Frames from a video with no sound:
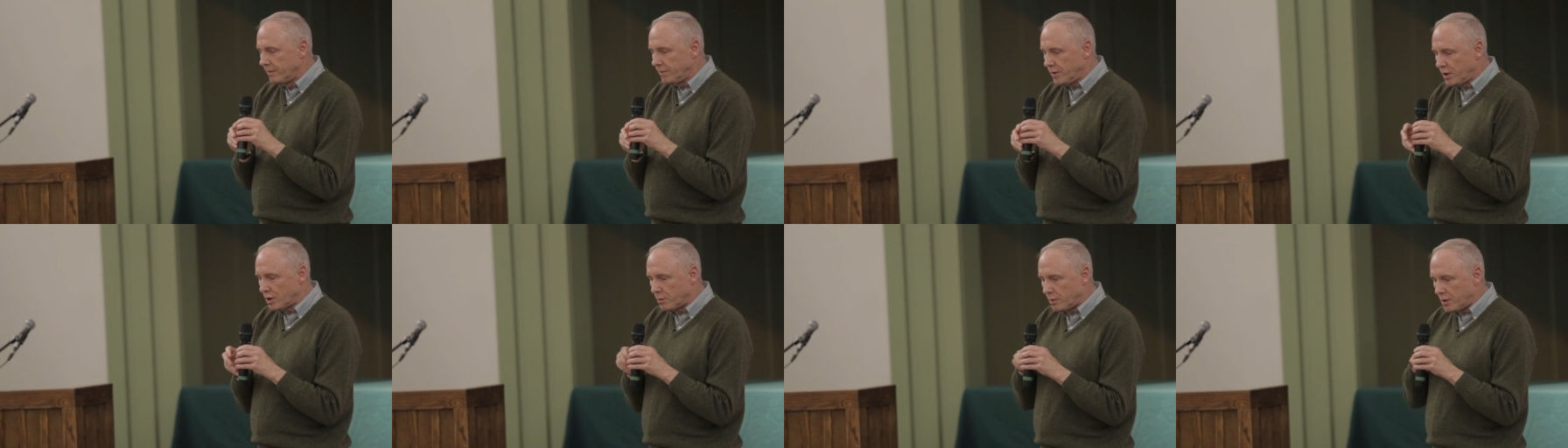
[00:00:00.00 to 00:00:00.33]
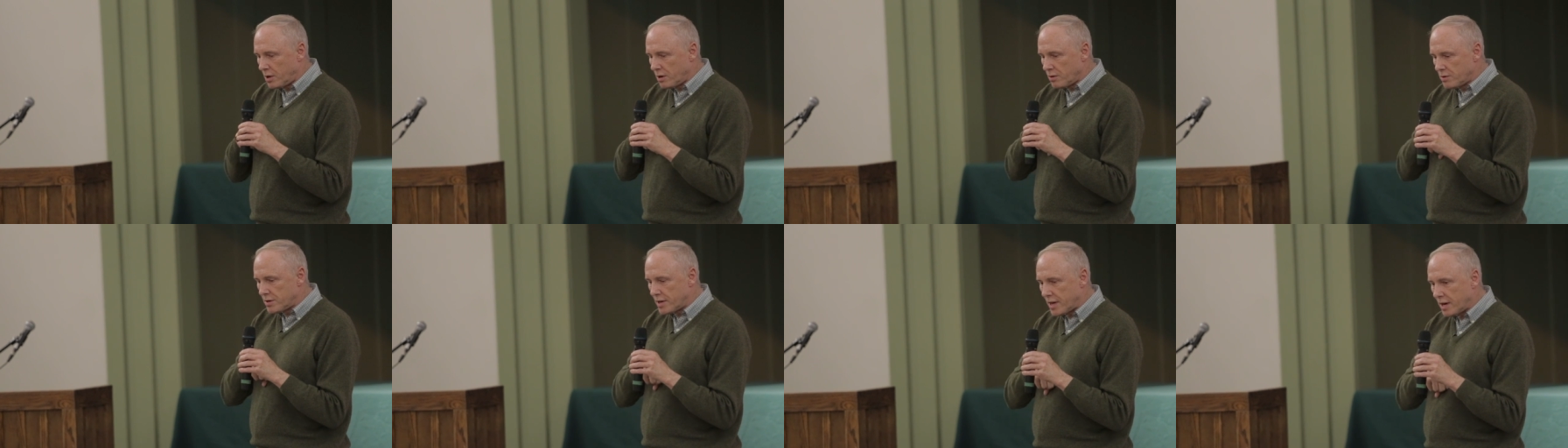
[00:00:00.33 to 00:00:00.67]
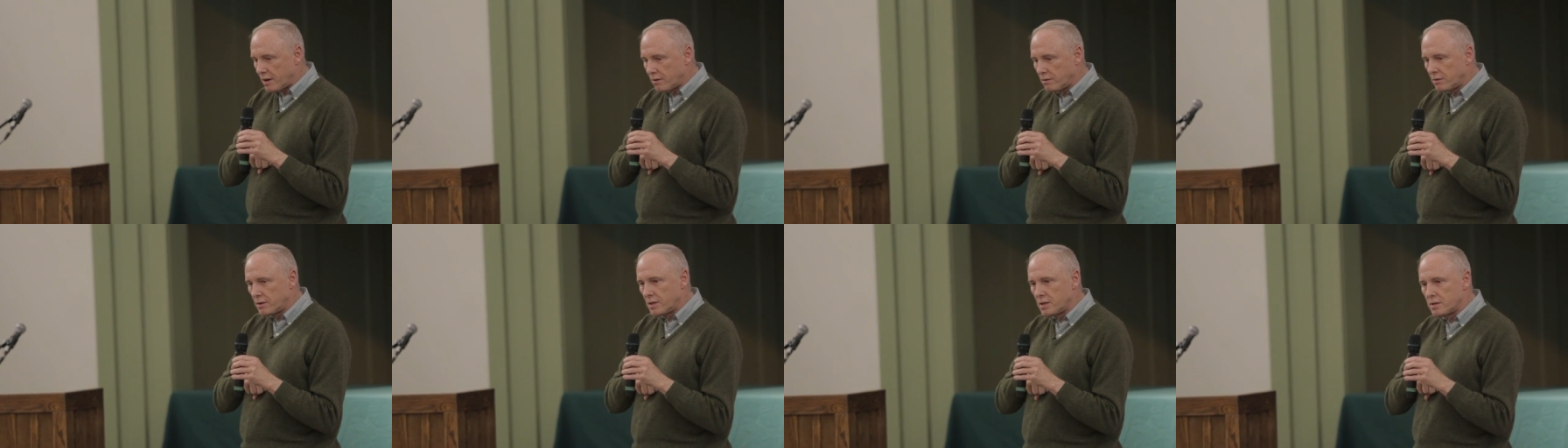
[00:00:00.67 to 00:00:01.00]
you know, we go
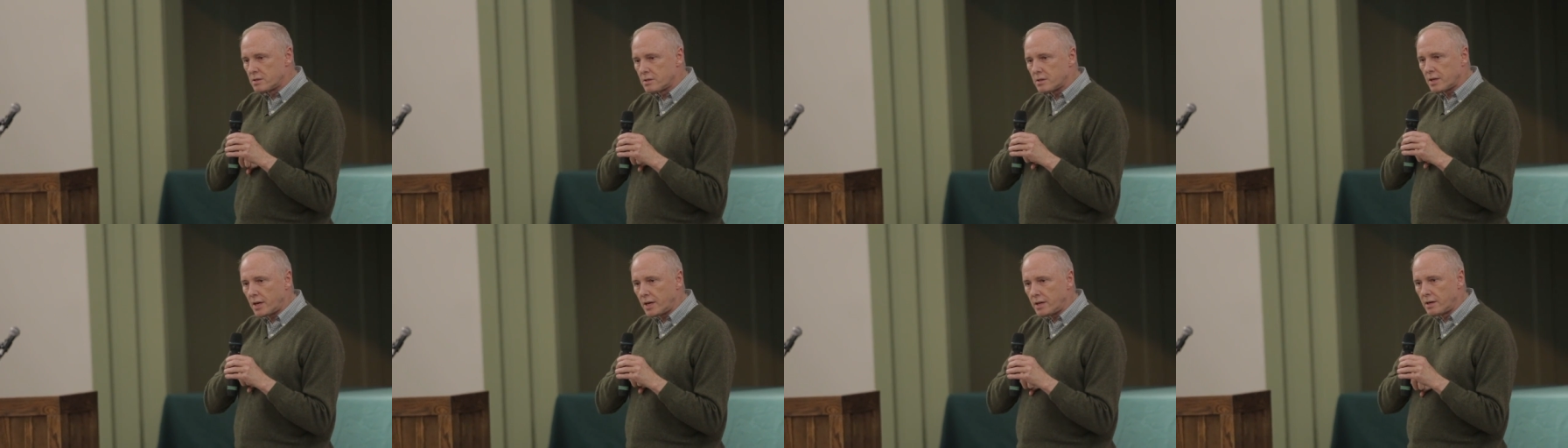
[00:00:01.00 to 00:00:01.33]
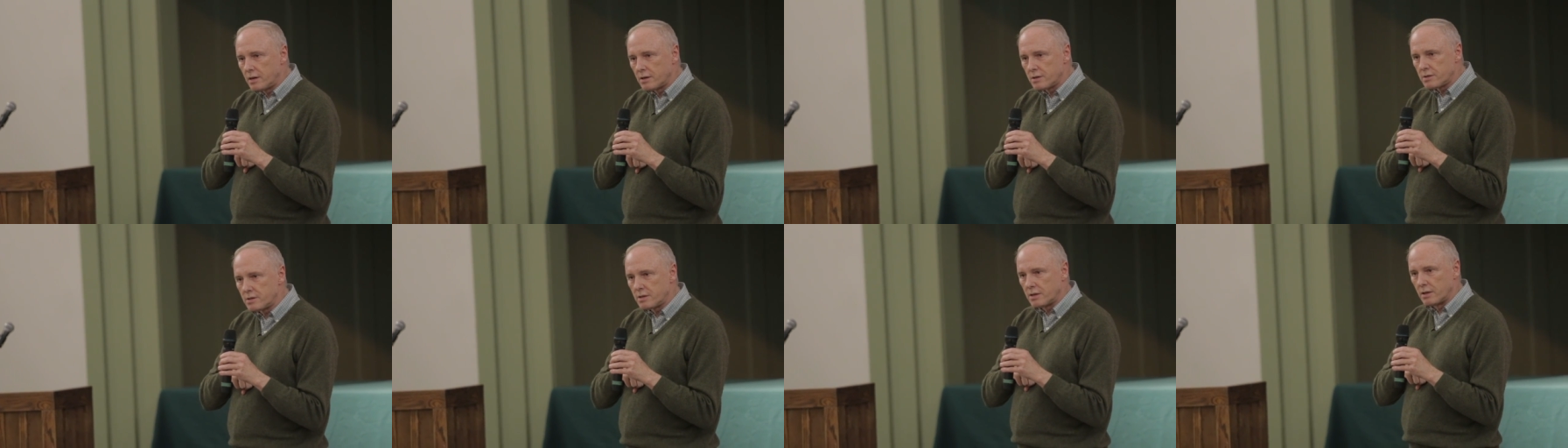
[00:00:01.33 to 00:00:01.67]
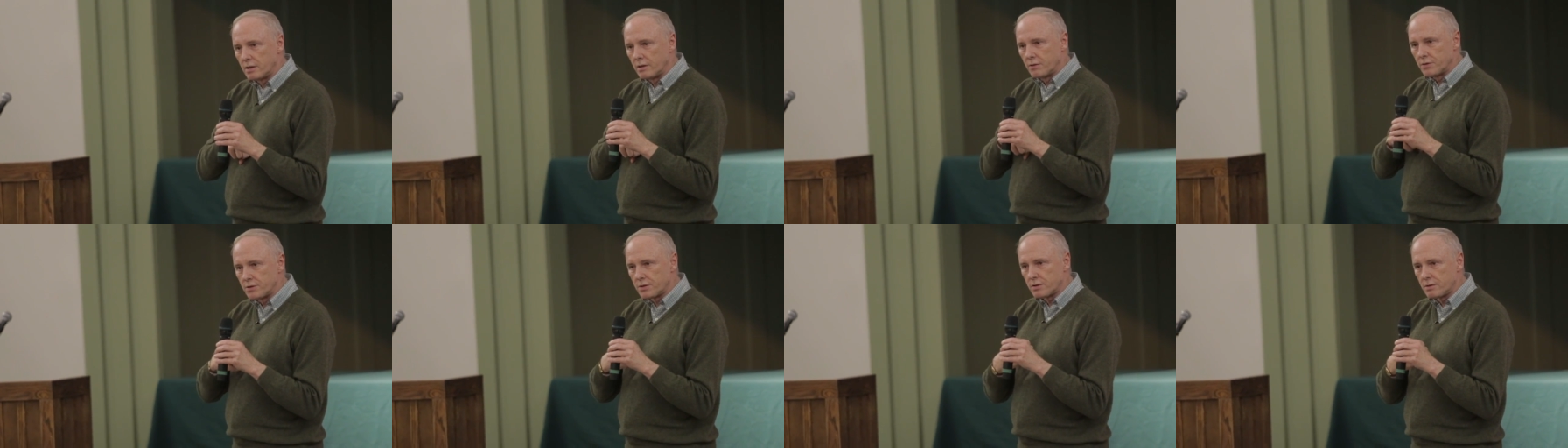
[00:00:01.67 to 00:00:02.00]
down inside
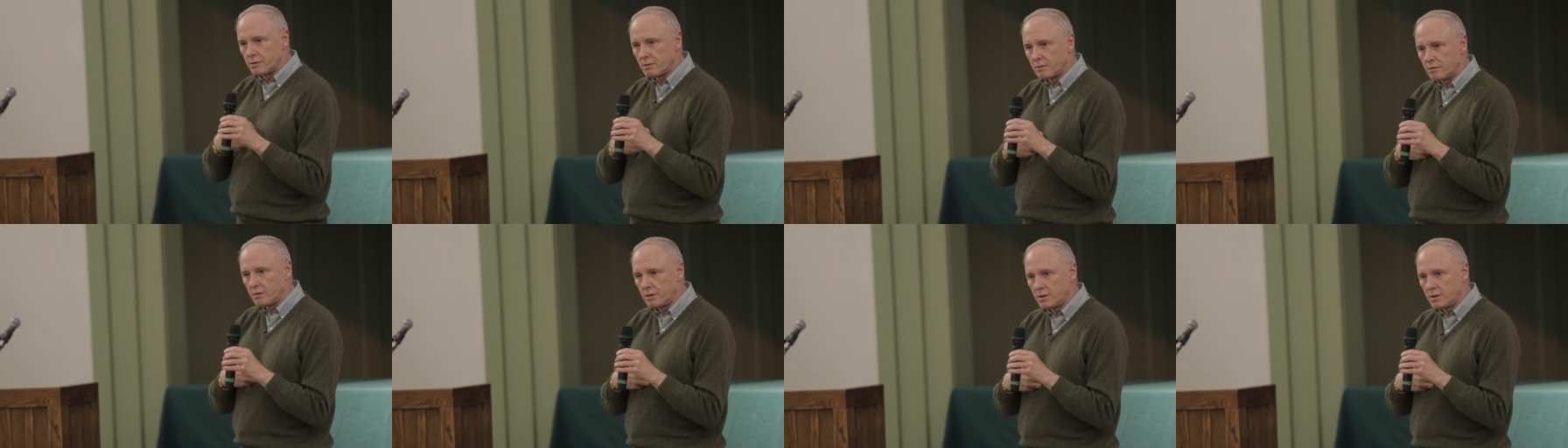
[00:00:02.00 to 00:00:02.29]
ourselves.